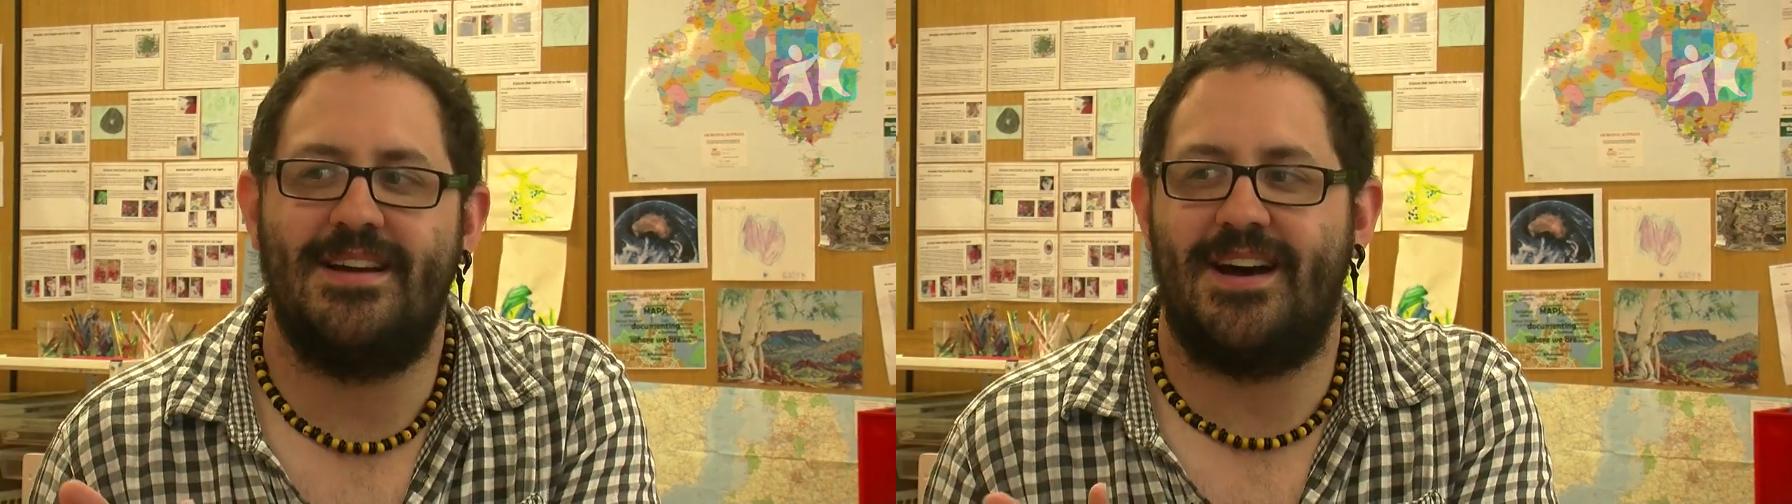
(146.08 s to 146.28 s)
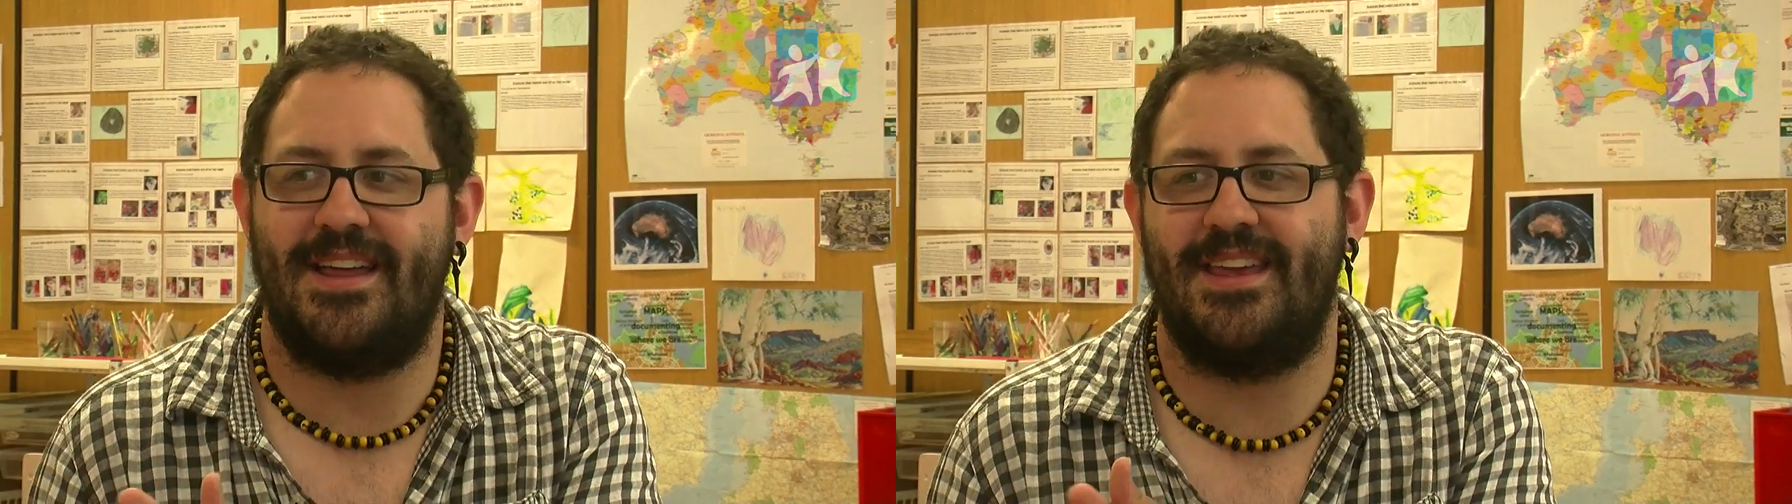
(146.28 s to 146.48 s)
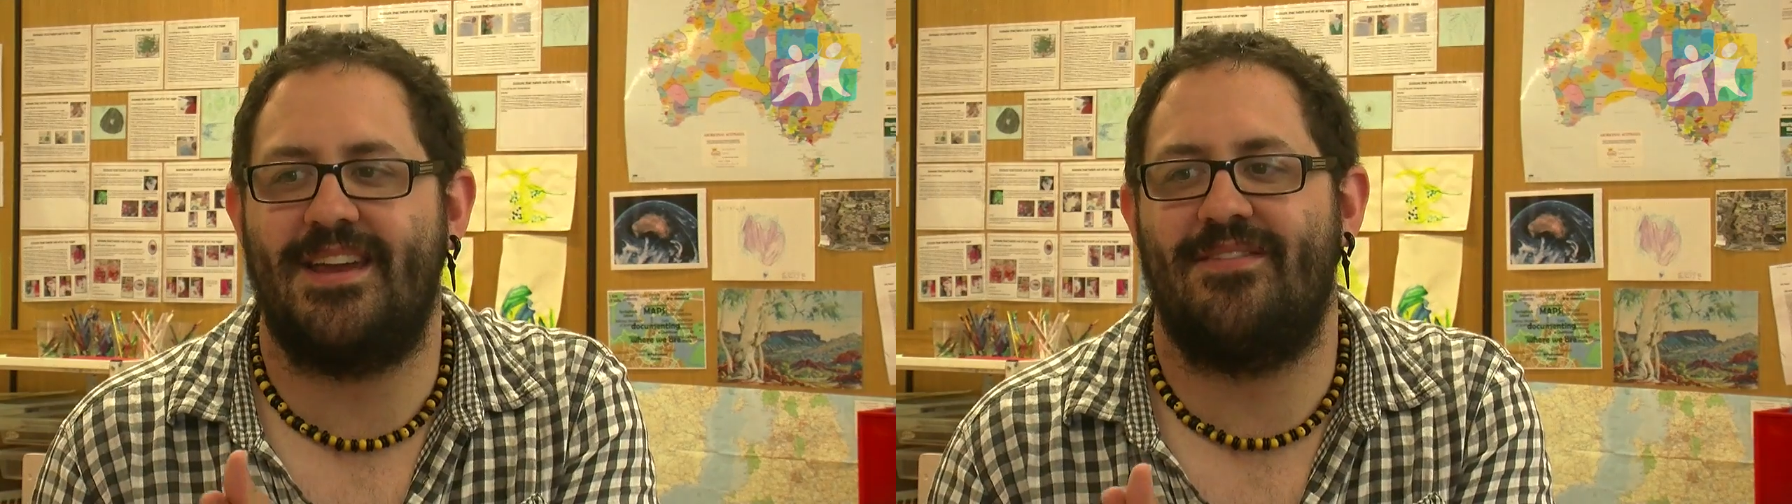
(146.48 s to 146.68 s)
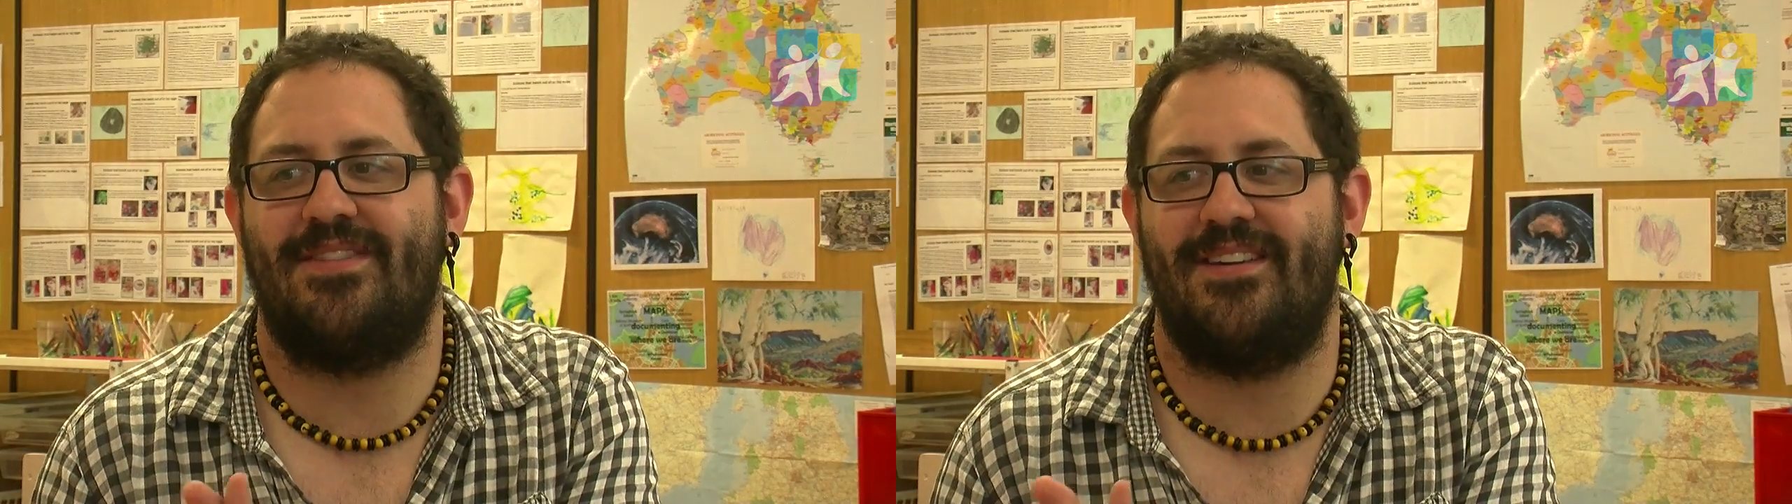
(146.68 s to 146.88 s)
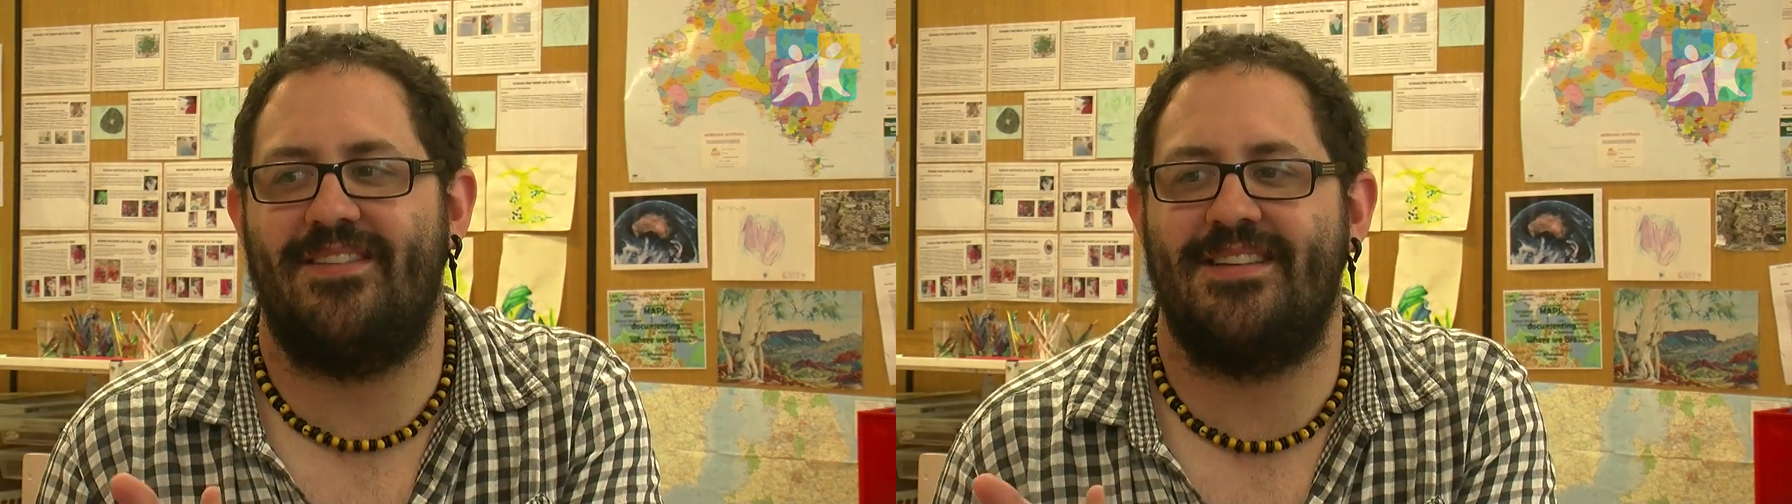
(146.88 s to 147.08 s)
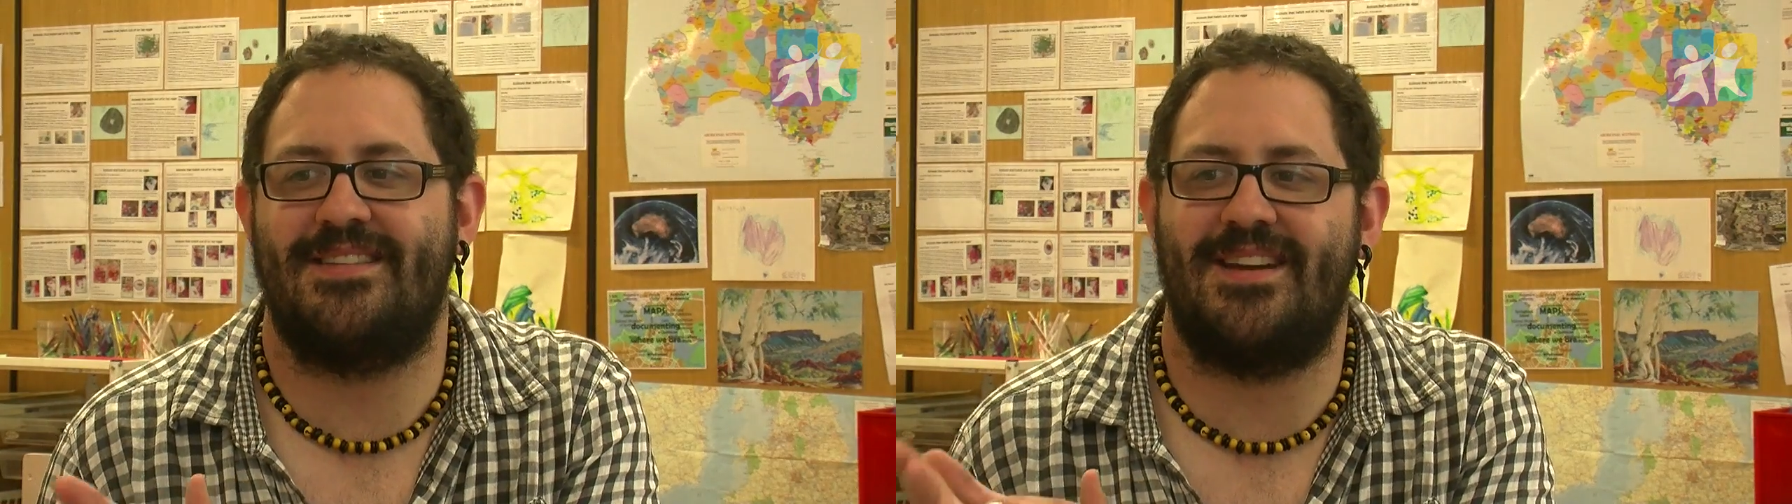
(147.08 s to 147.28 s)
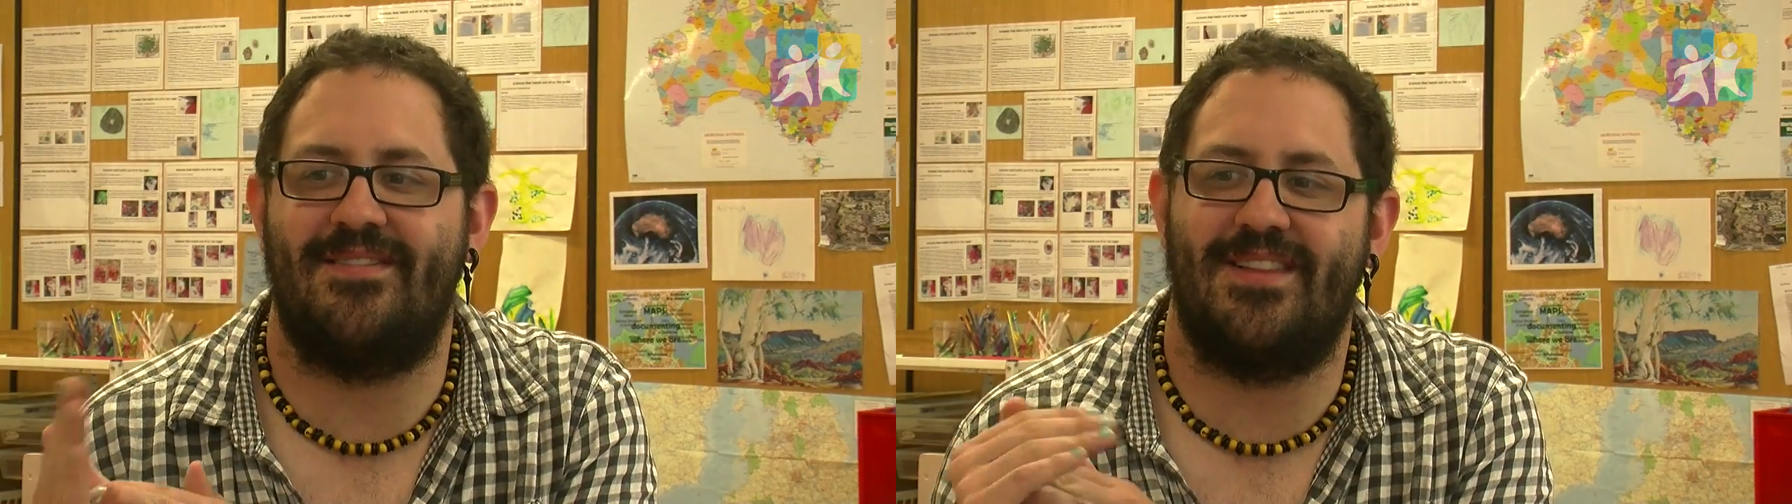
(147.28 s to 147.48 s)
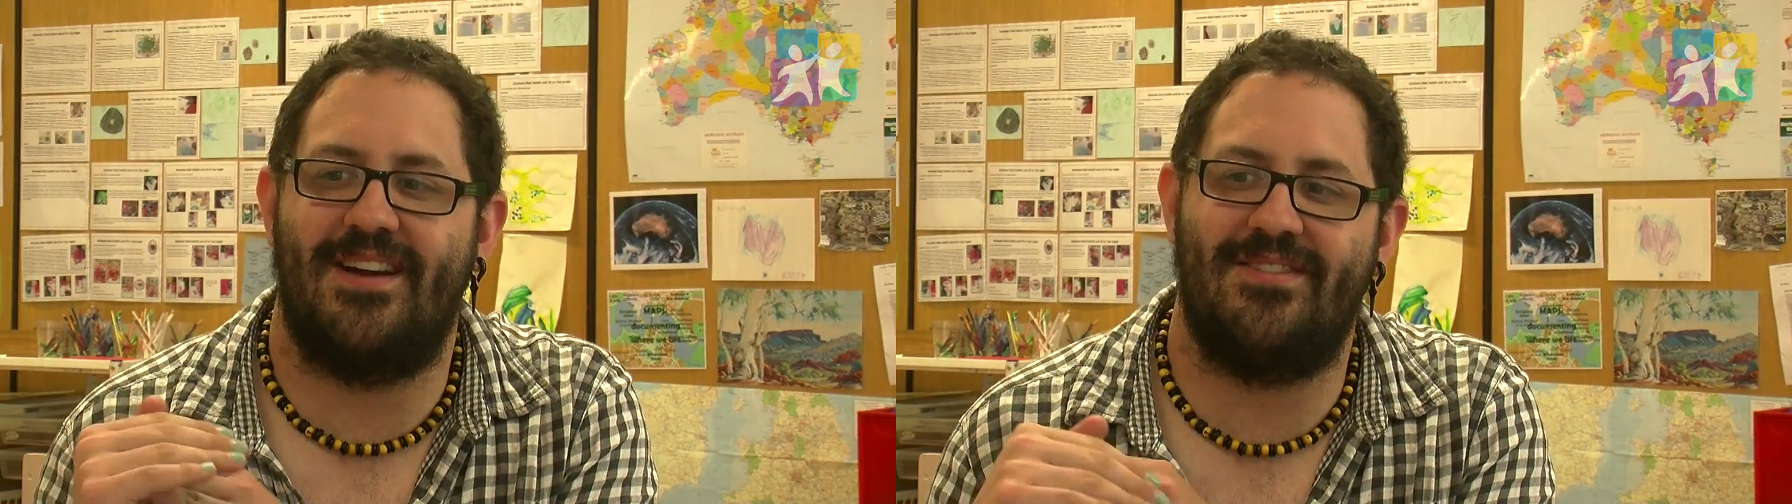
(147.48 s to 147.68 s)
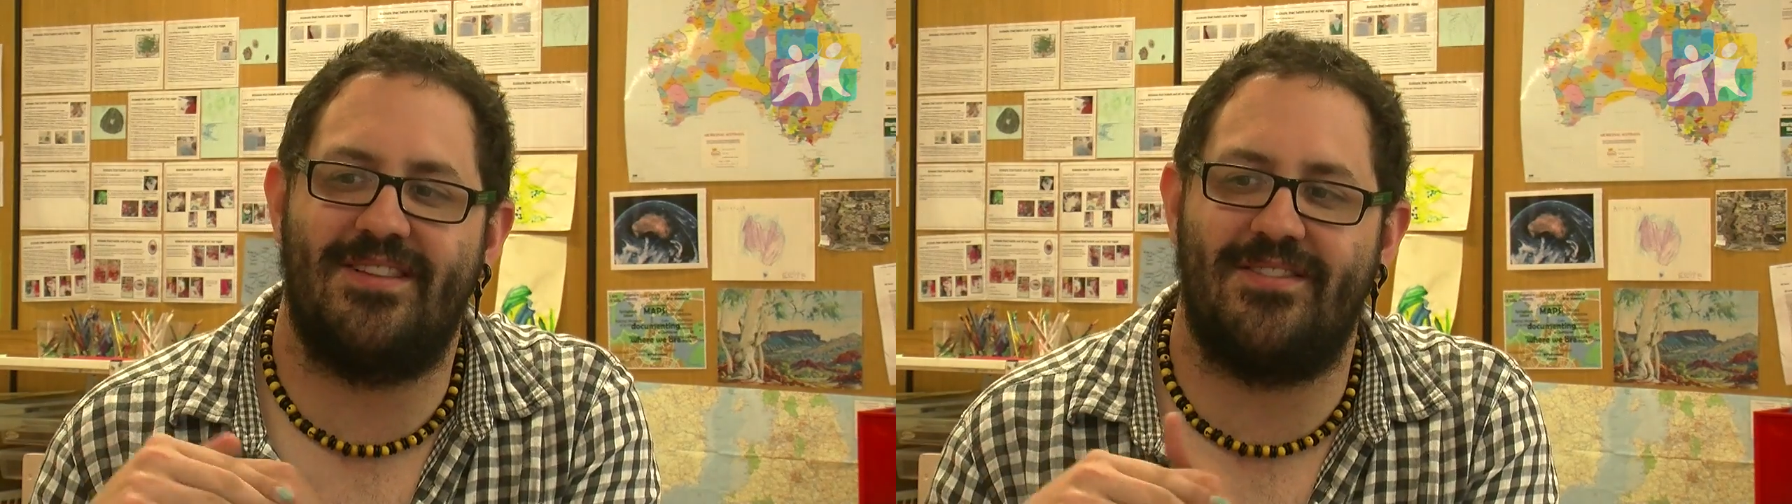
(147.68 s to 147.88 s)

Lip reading: I think if there is some level